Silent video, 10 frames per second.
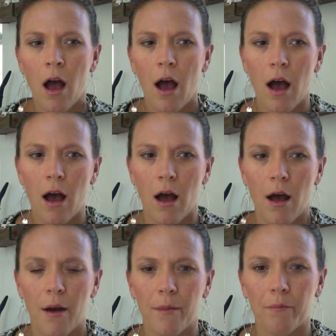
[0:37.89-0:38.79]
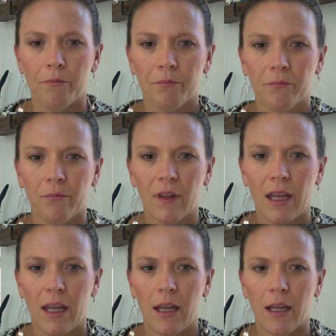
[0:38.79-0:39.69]
Um,
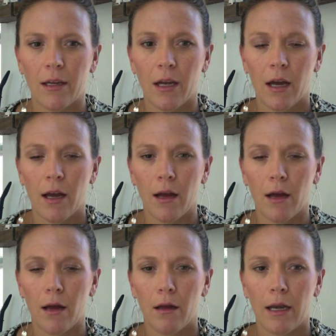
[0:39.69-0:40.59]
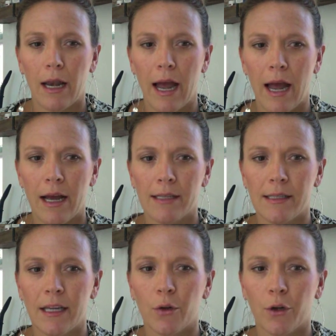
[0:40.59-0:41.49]
it uh, it has
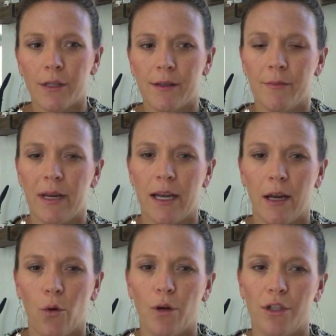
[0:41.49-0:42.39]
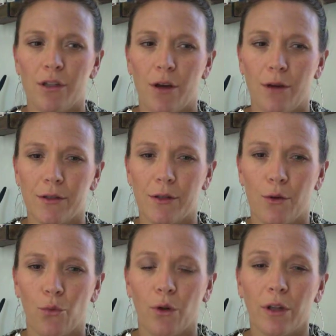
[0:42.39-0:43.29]
helichrysum in it, which is
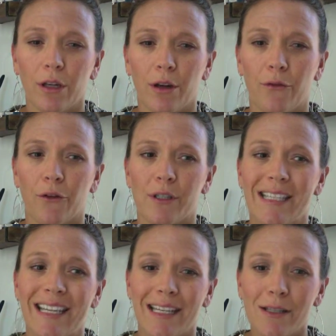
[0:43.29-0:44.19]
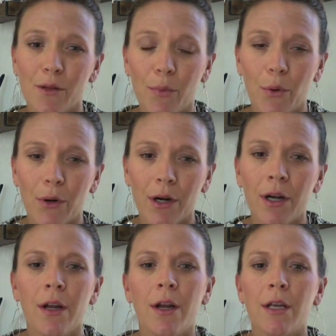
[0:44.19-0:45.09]
also really good for skin support.